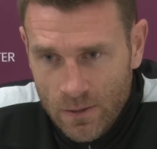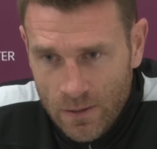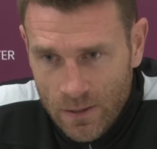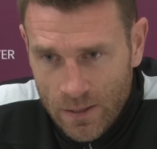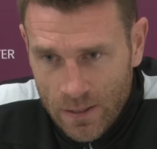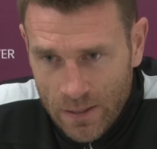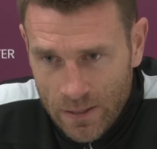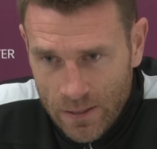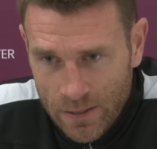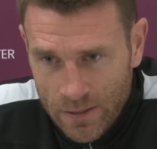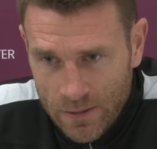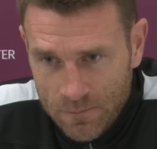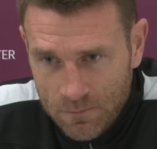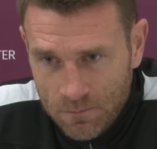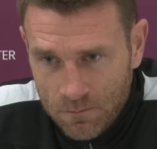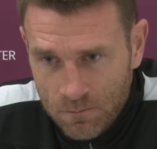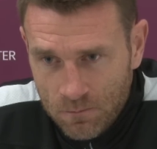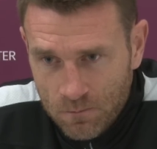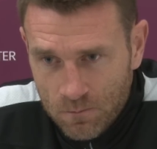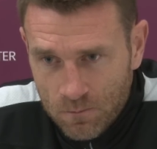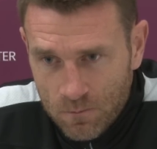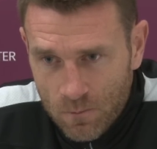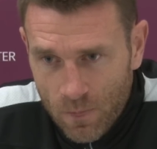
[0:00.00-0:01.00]

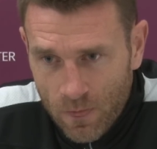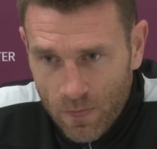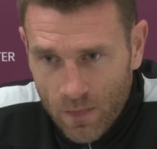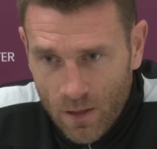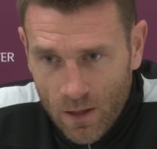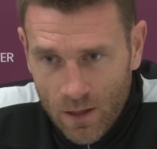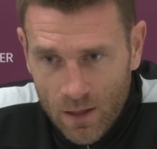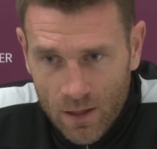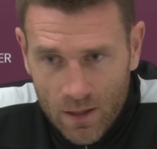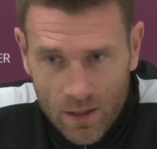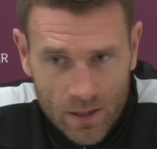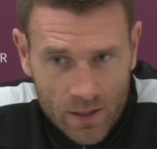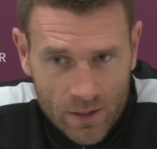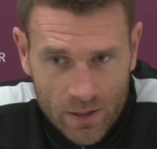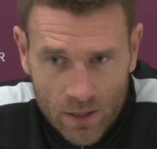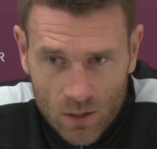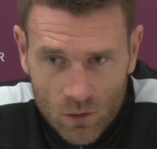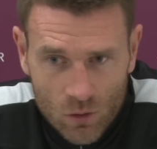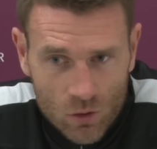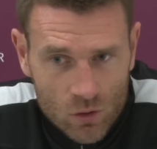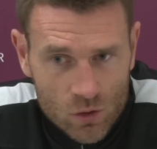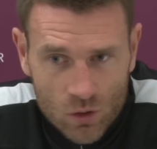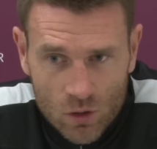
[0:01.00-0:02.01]
And
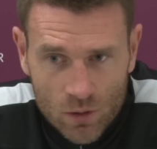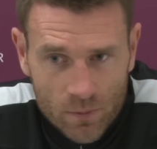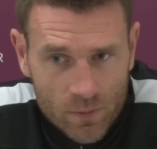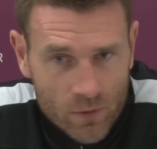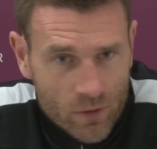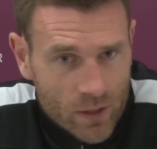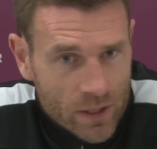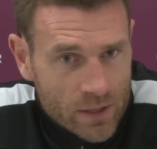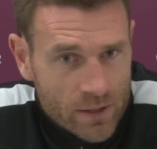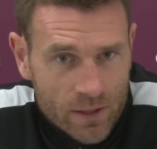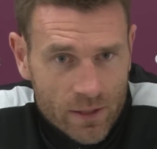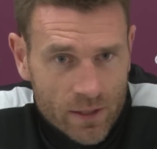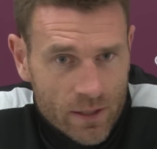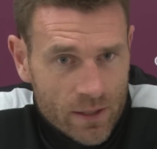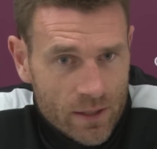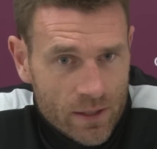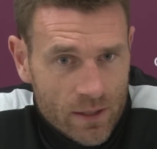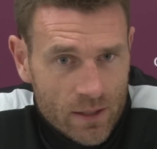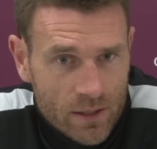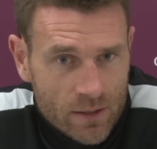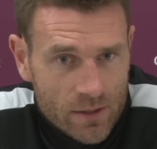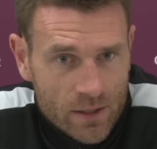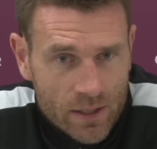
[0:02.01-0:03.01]
a lot's going to be riding
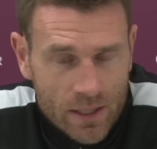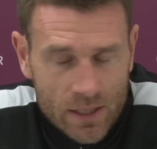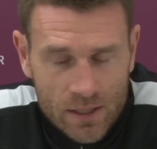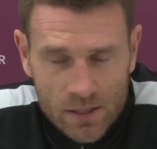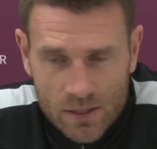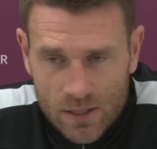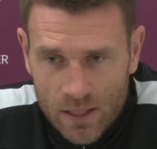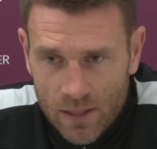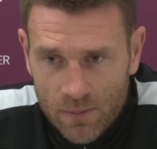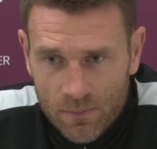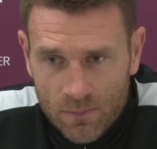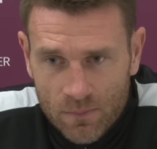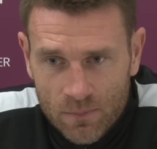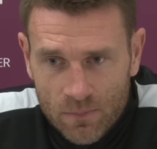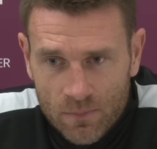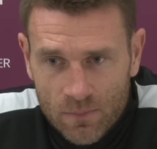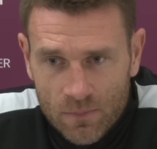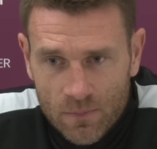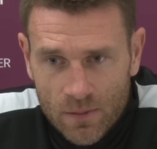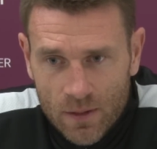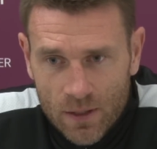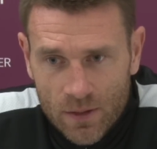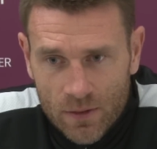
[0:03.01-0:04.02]
in the next game.
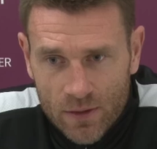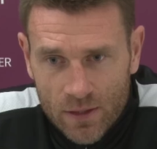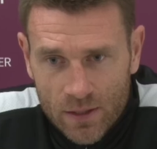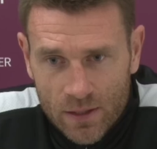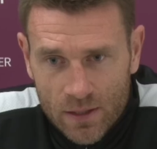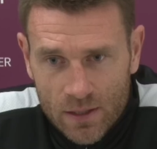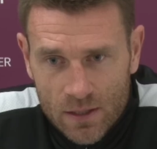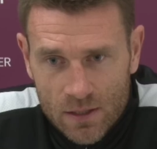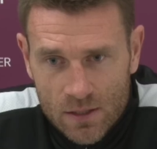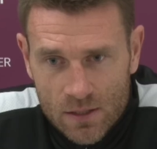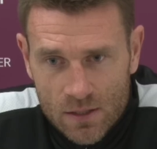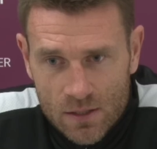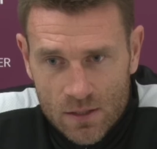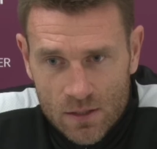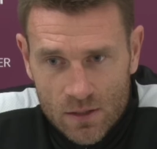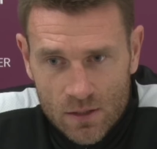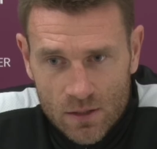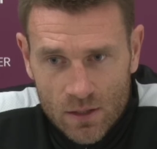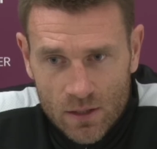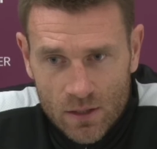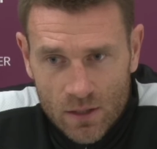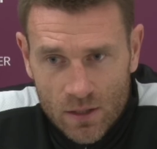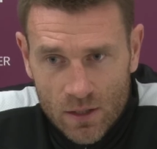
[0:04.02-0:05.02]
I think it's
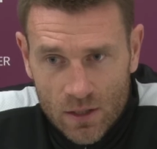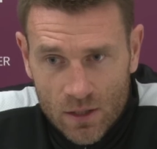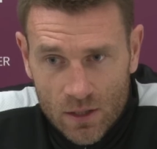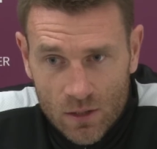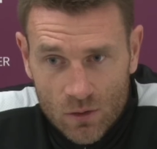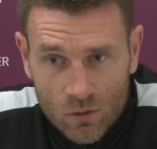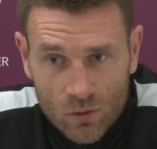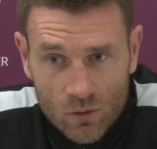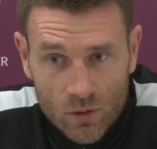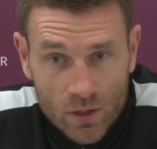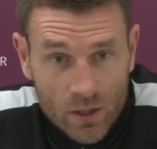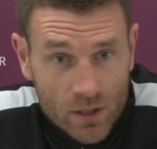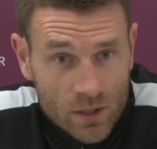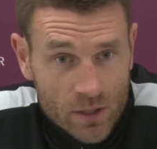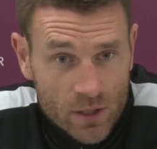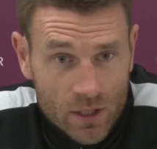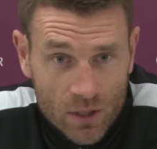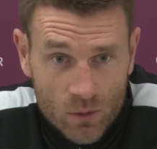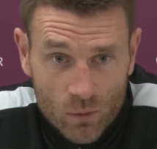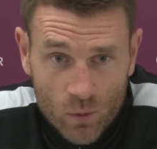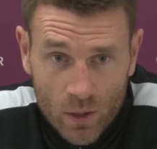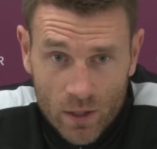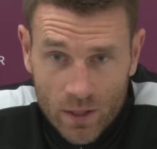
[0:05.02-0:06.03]
you could go there and you
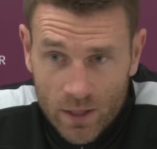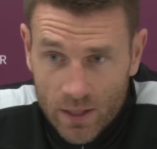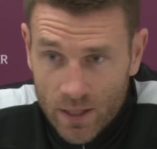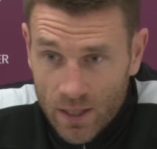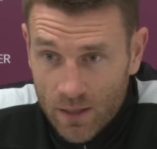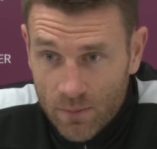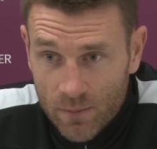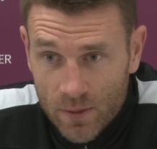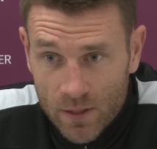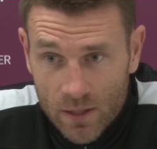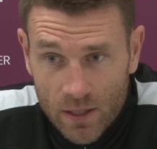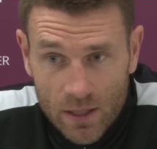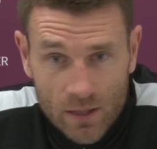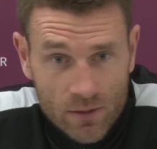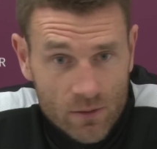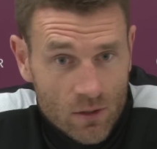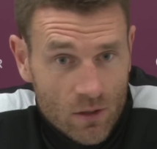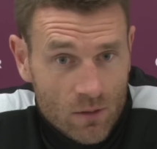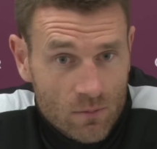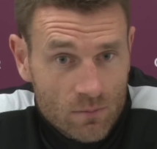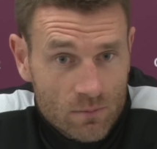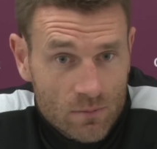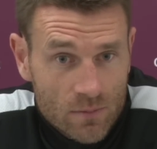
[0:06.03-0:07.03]
could win the game and you
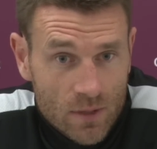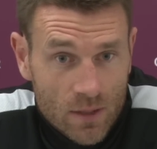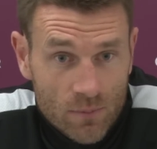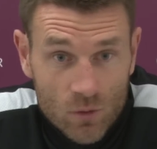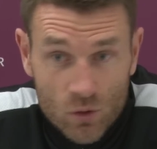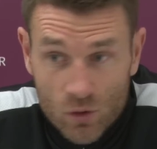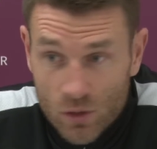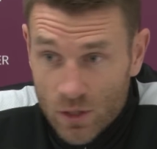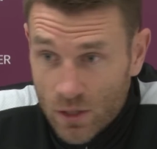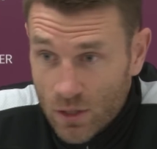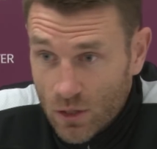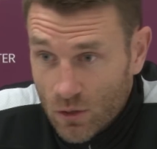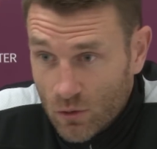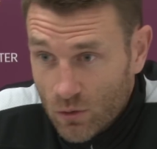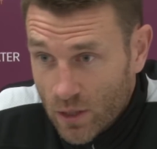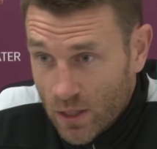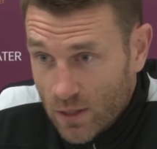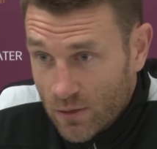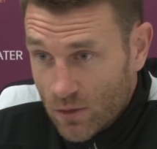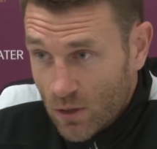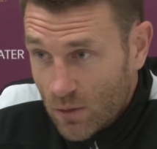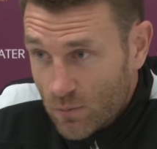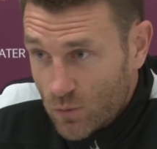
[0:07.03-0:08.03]
end up, I'm not saying you're going
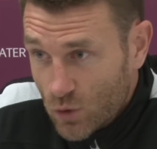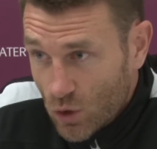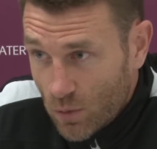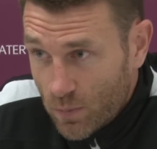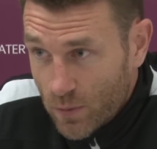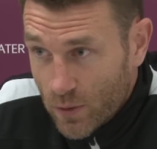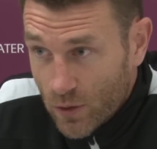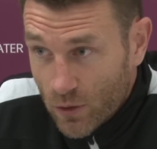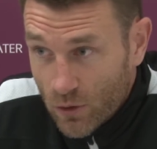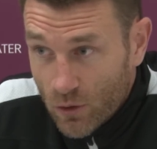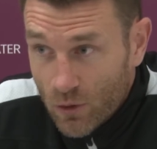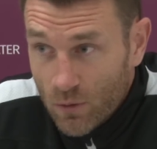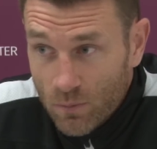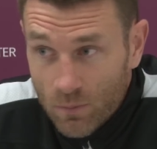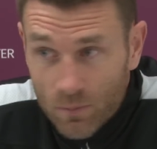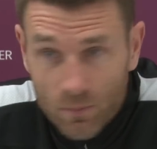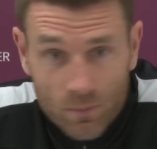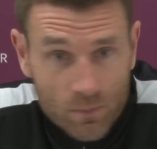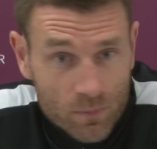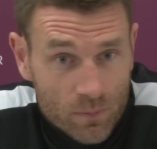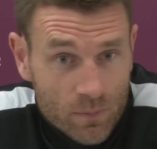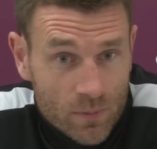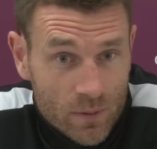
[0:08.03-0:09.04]
to end up top of the group,
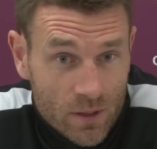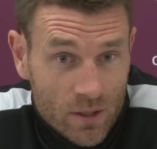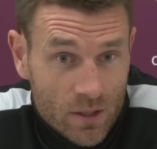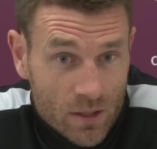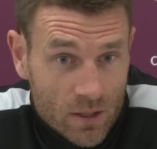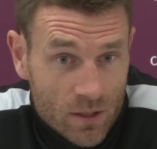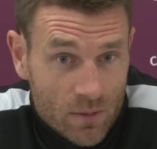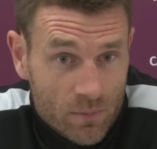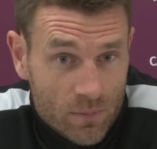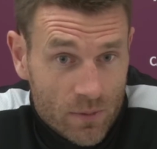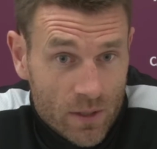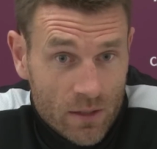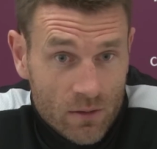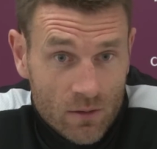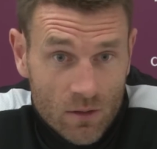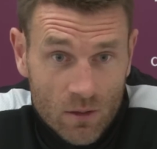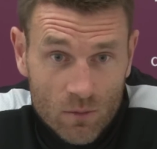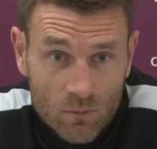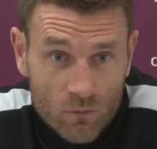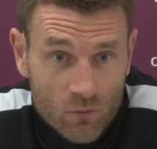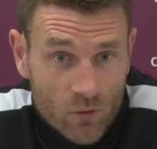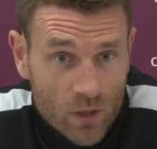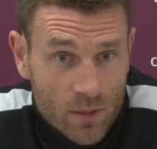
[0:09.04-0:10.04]
but you could end
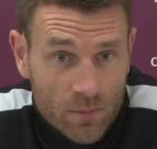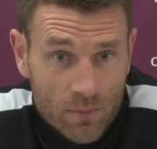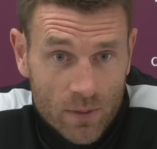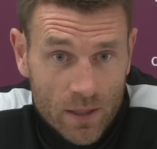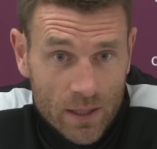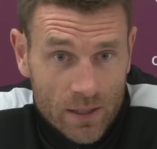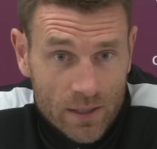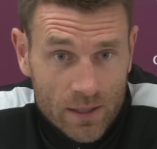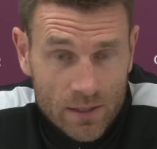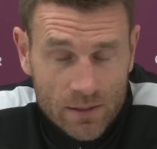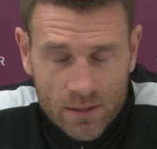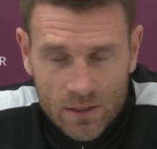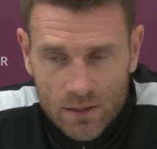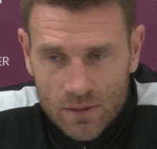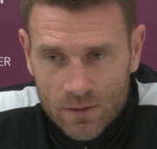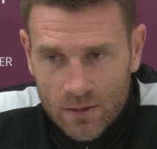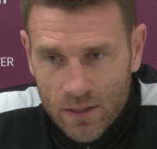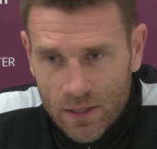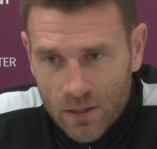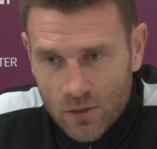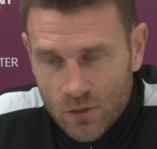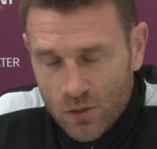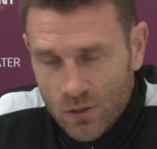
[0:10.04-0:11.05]
up right back in
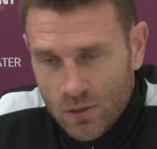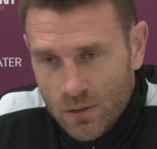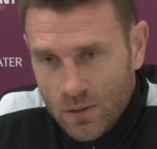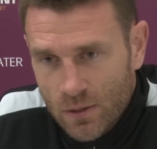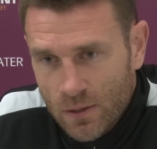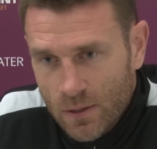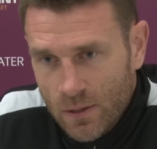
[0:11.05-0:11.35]
contention.